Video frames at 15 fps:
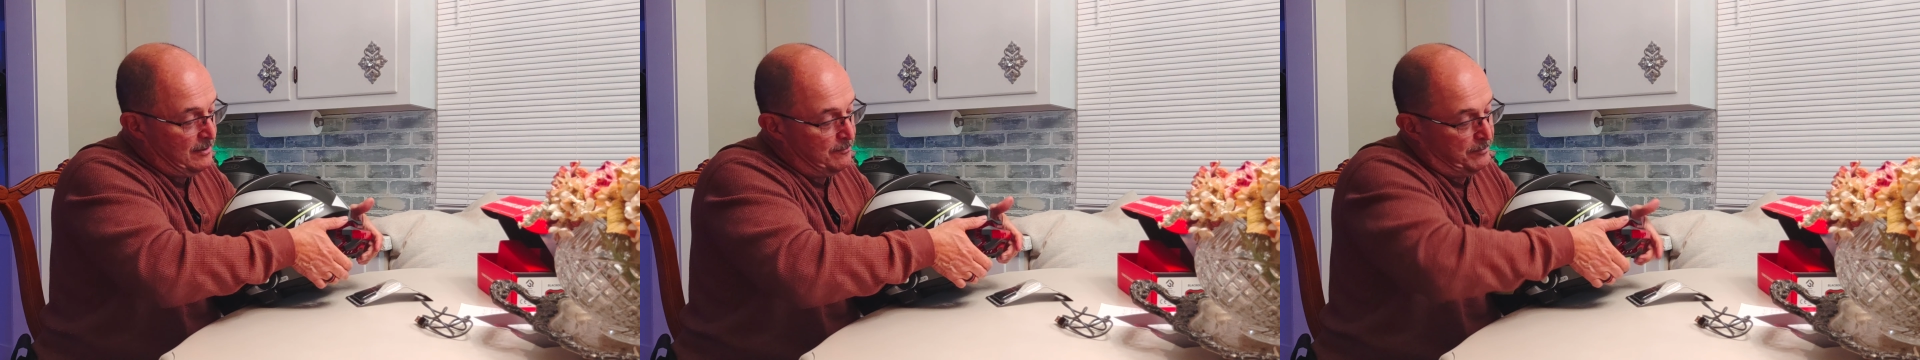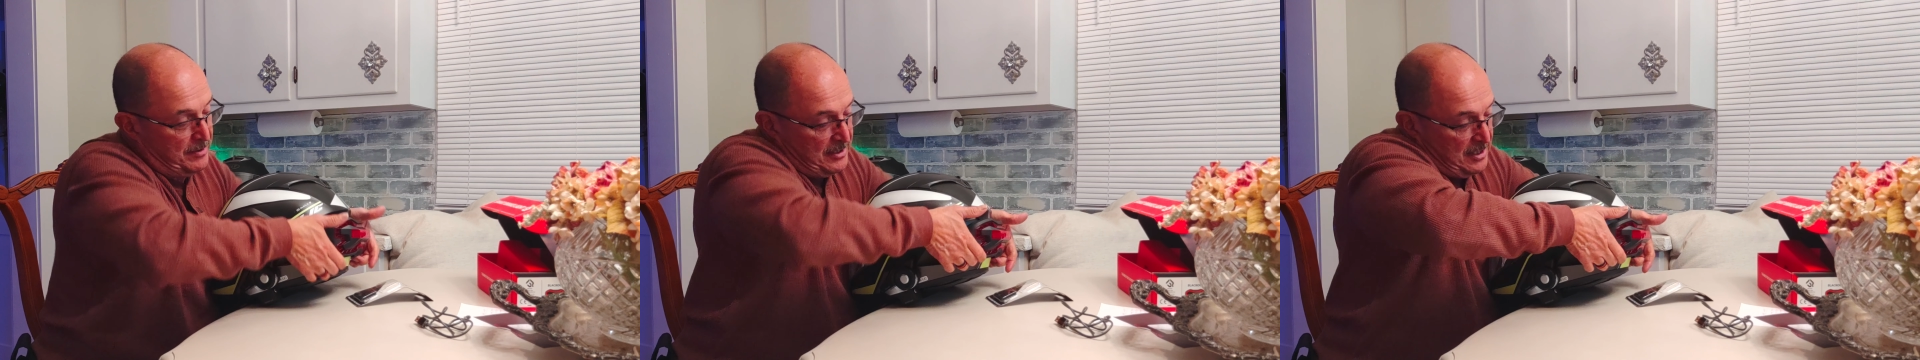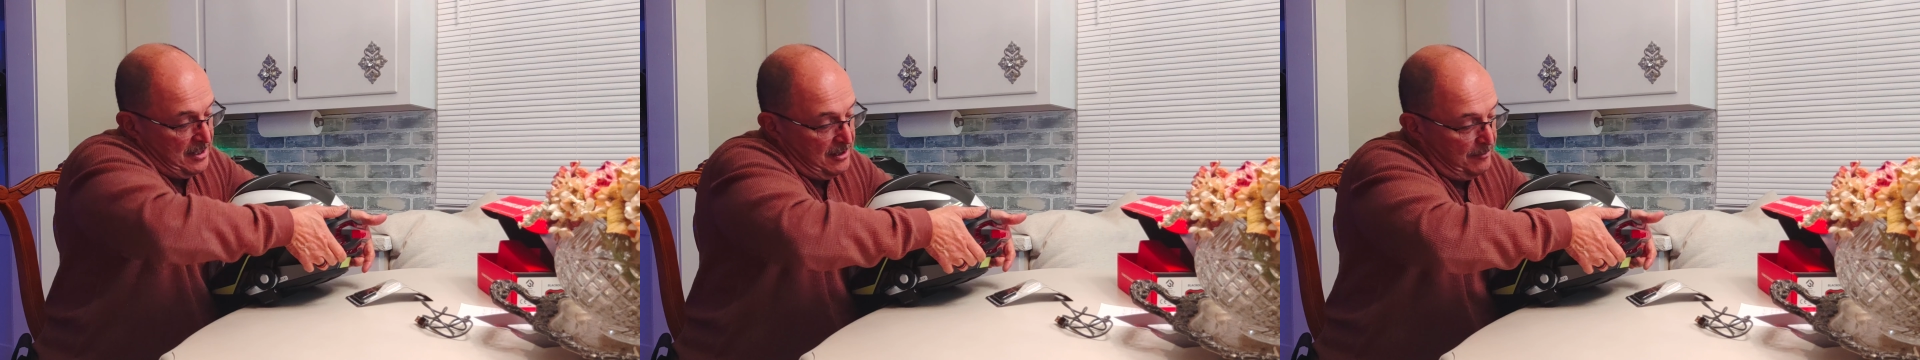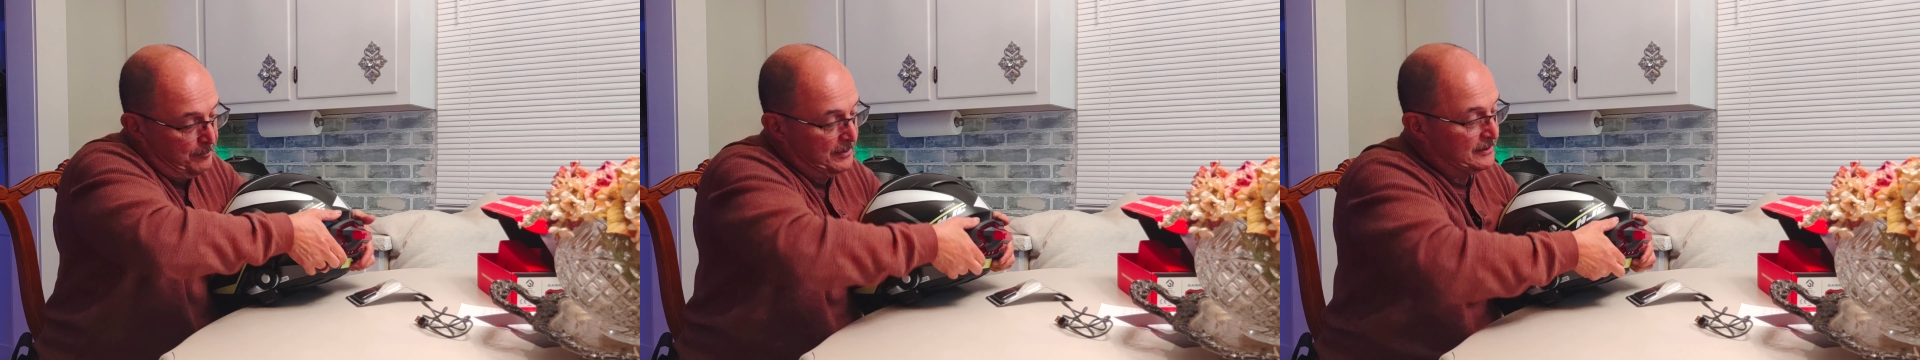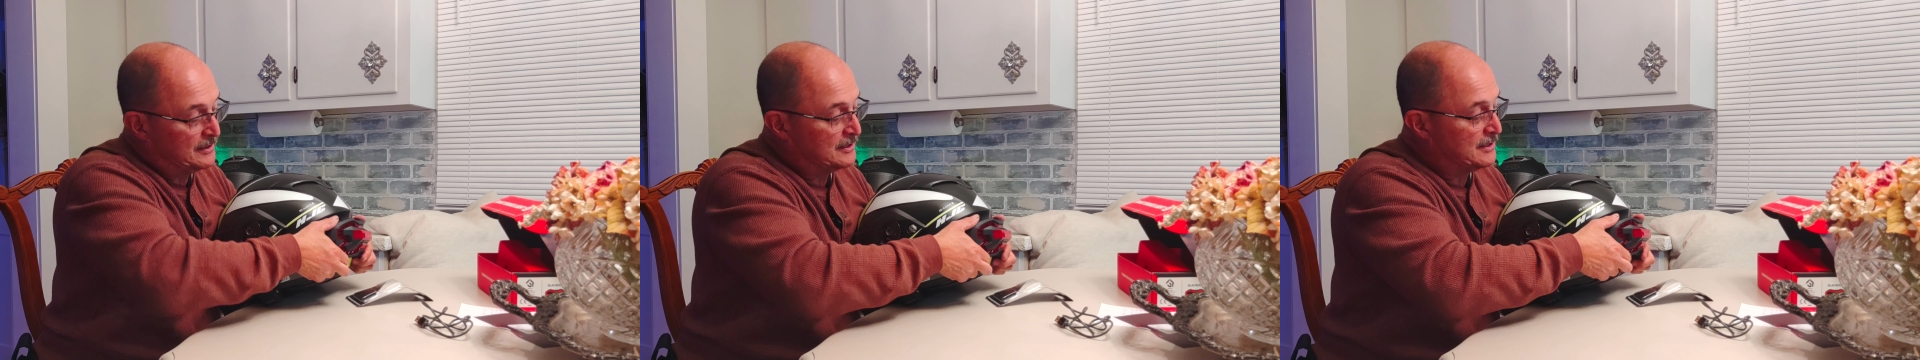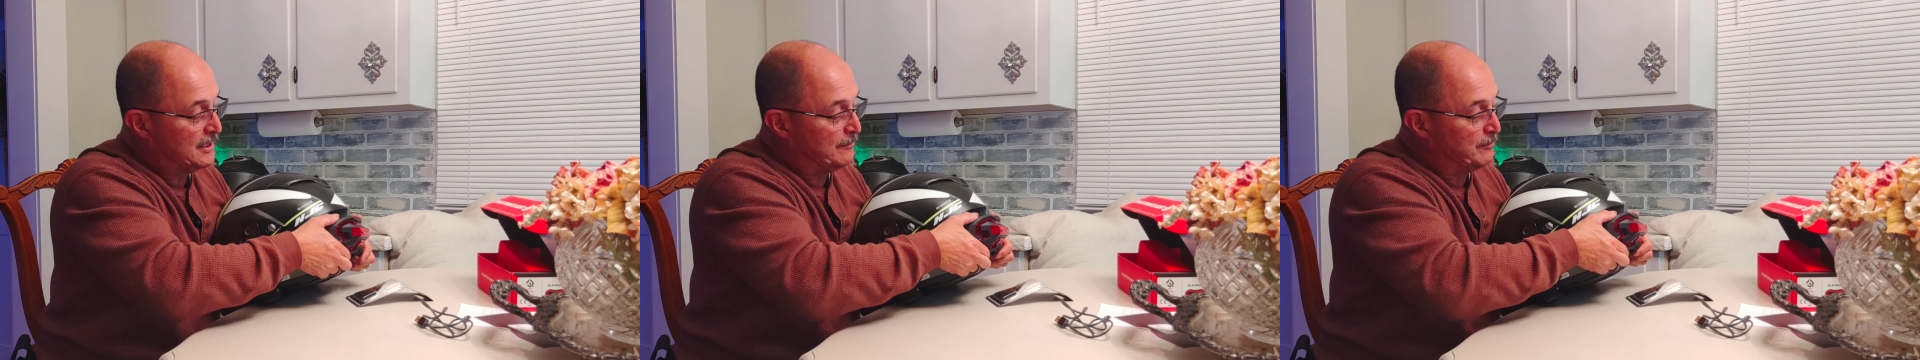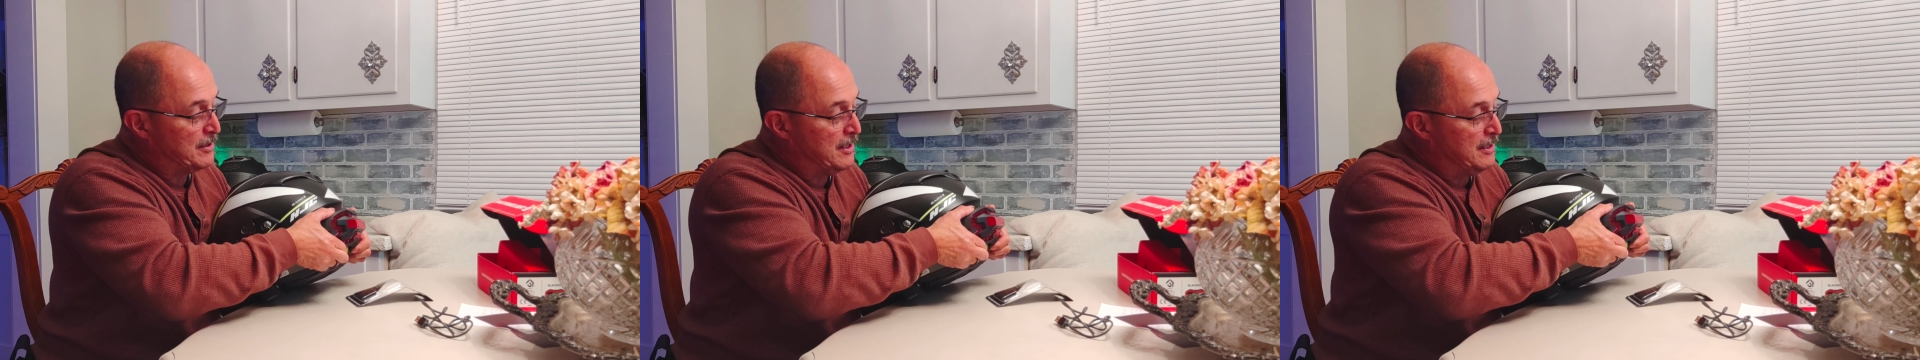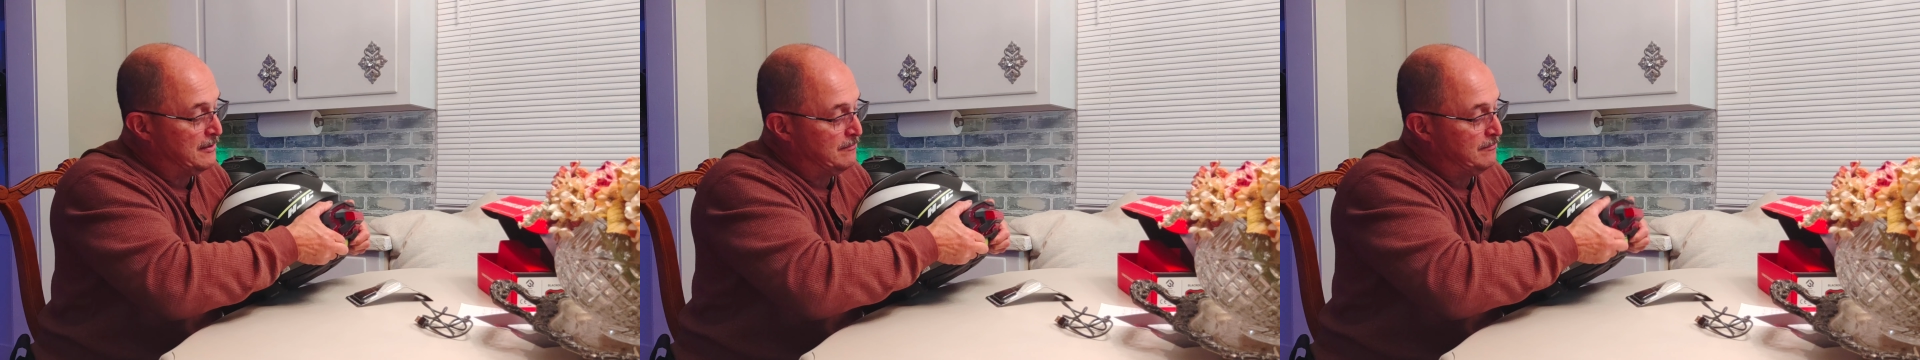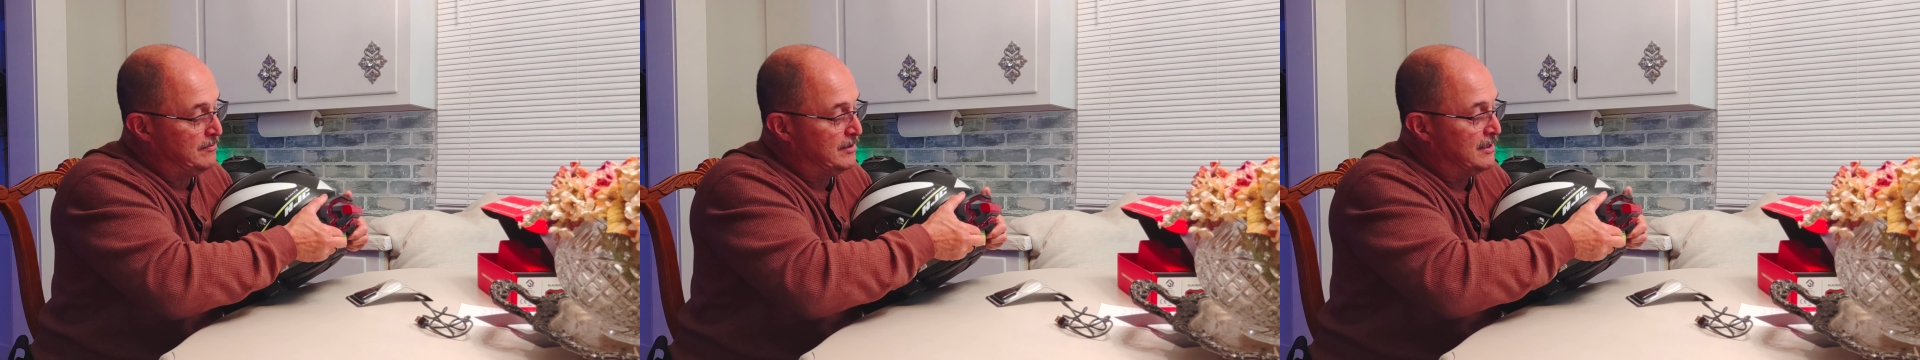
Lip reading: but up at the same time,